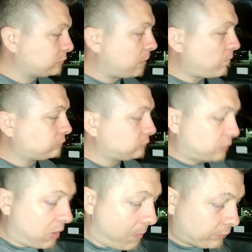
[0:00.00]
It's
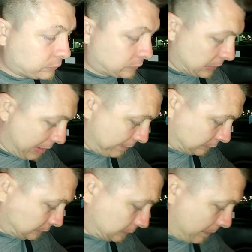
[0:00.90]

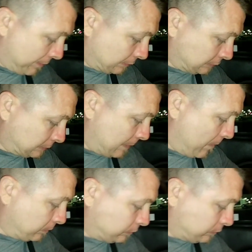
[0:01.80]
behind the wrap.